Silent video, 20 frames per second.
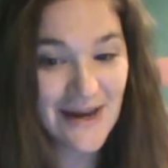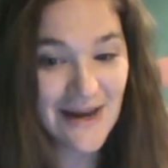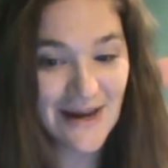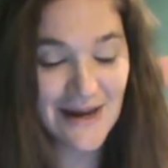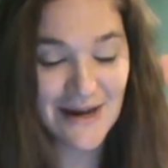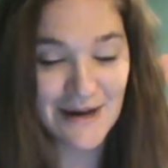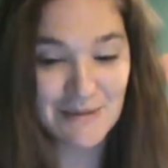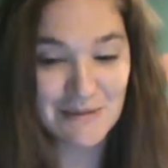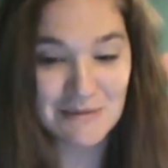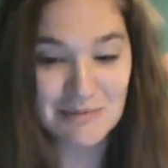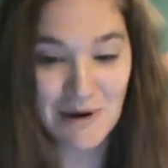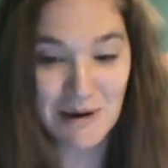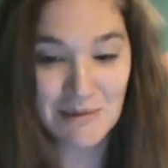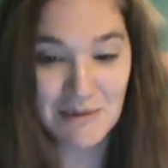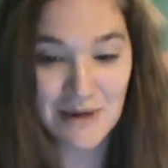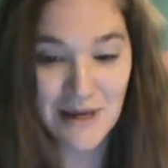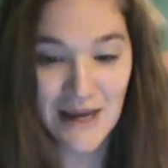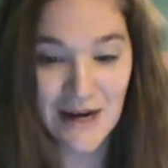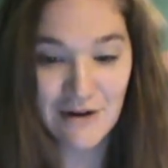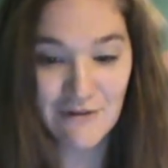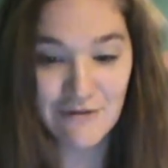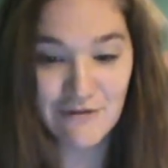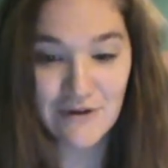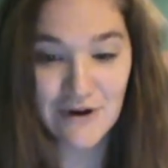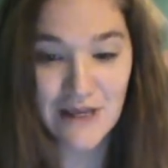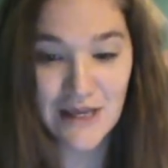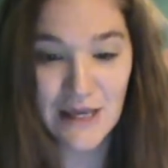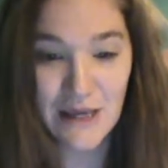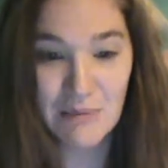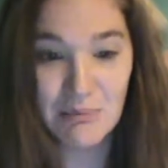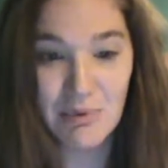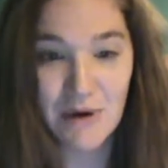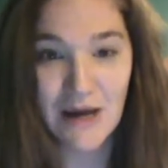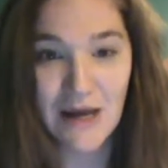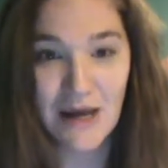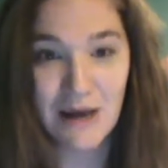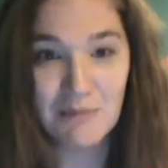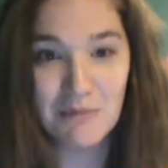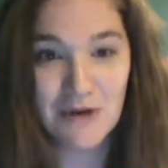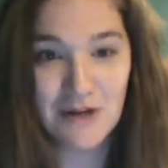It's probably kind of freaky,
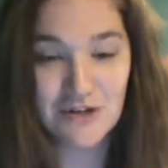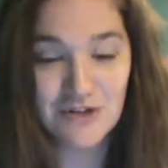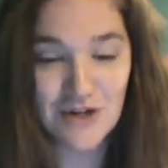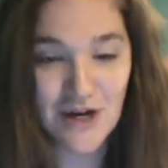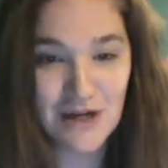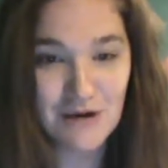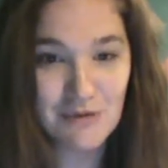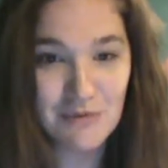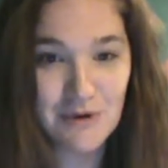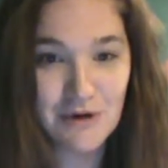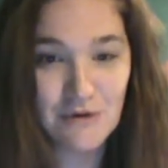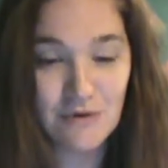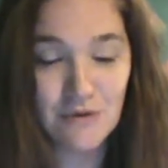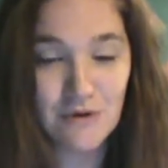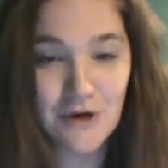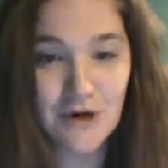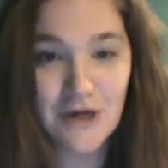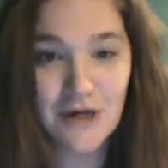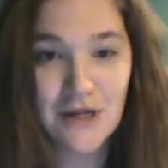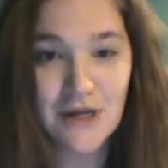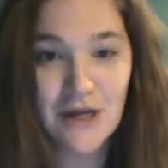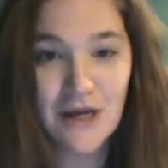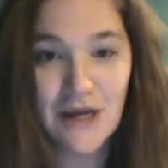but I'm going to try to record